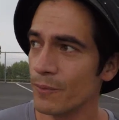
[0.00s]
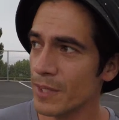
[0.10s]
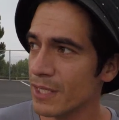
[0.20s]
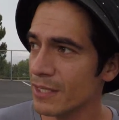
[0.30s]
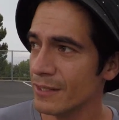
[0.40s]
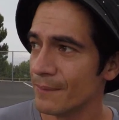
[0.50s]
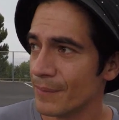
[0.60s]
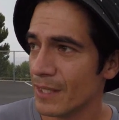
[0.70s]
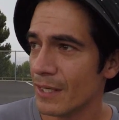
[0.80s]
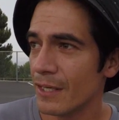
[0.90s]
me,
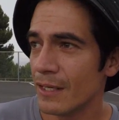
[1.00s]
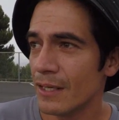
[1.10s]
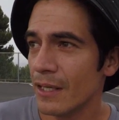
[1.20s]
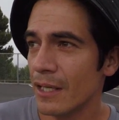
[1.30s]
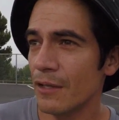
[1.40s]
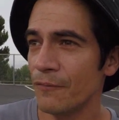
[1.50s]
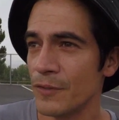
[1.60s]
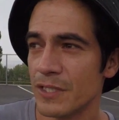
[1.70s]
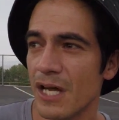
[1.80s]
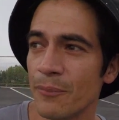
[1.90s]
if you
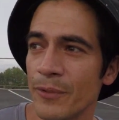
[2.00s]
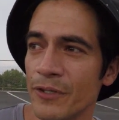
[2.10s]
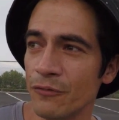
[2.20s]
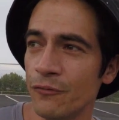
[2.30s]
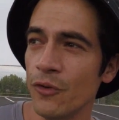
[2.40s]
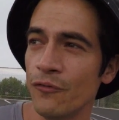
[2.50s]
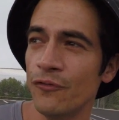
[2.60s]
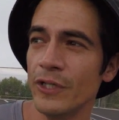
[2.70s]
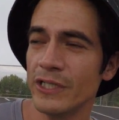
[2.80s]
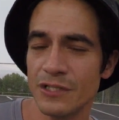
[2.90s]
stop with your full
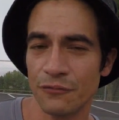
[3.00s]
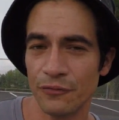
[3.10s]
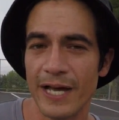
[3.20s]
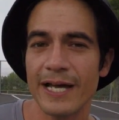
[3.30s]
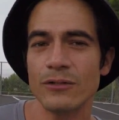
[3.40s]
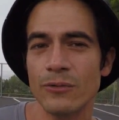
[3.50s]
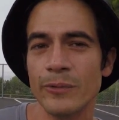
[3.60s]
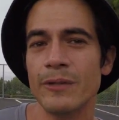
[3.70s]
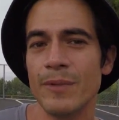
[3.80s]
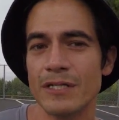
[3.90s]
foot just flat,
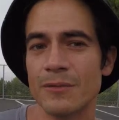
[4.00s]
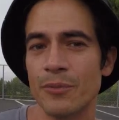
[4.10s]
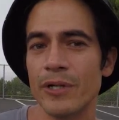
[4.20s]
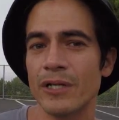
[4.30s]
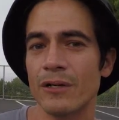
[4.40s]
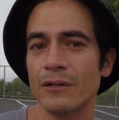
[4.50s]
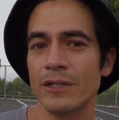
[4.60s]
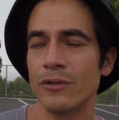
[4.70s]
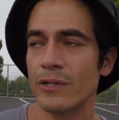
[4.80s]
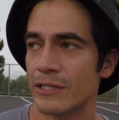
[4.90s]
normally it makes a pretty gnarly
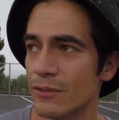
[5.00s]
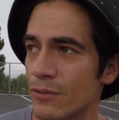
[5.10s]
noise. So